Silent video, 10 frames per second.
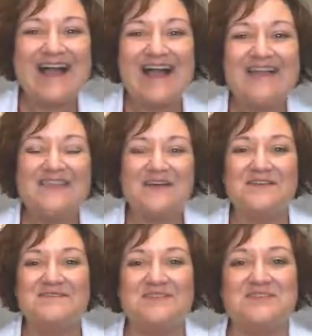I
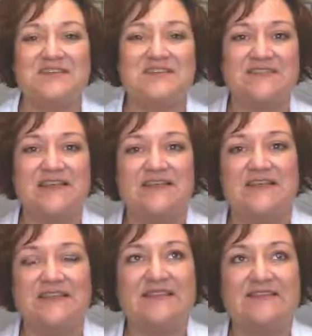love to just,
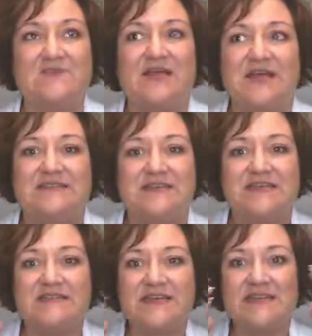like, these are my
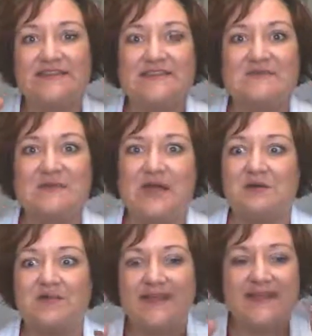ideas. This is my
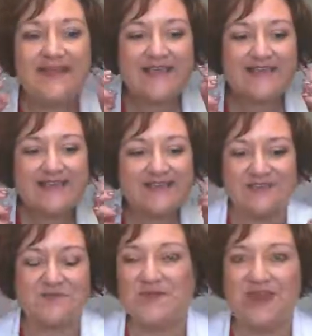outline.
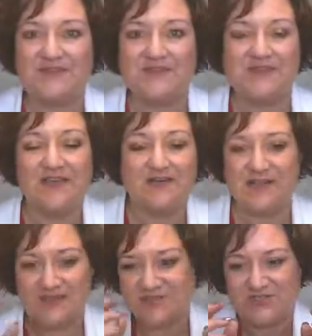This is what I have to tell you.
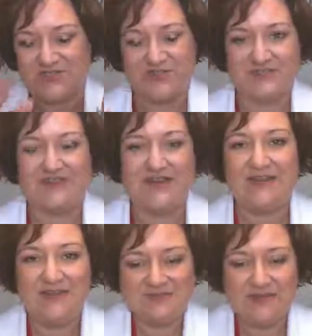And it's just so
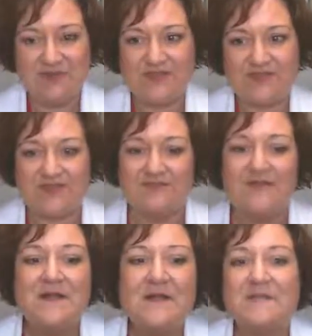exciting. You have to know this stuff.
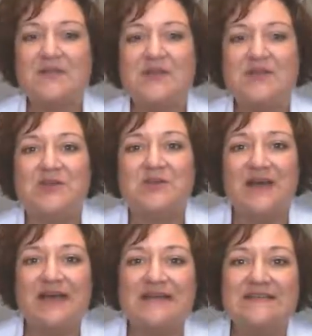But you know
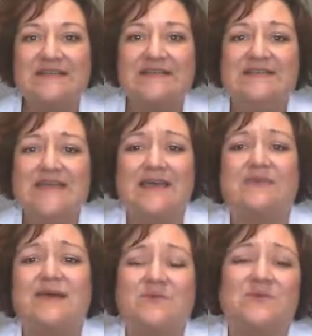what?
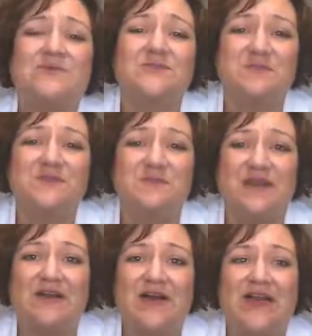Dialogue works so much
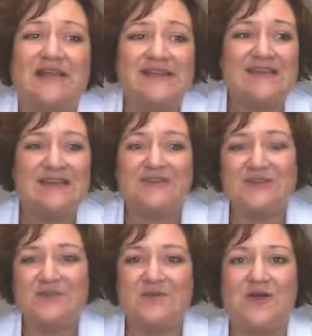better. I need
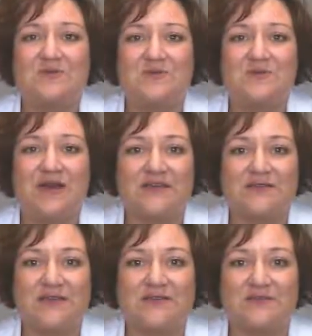to know how you
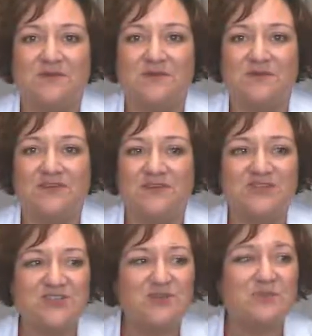guys are doing with this.
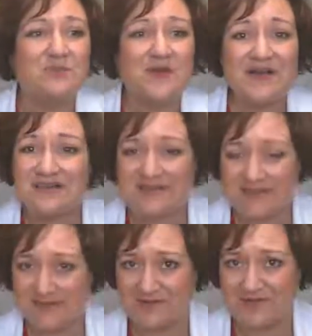Do you want to
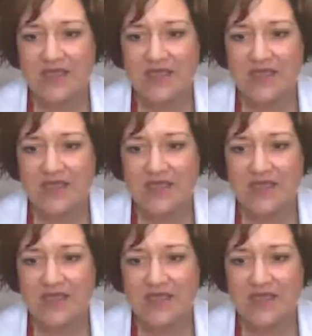hear this?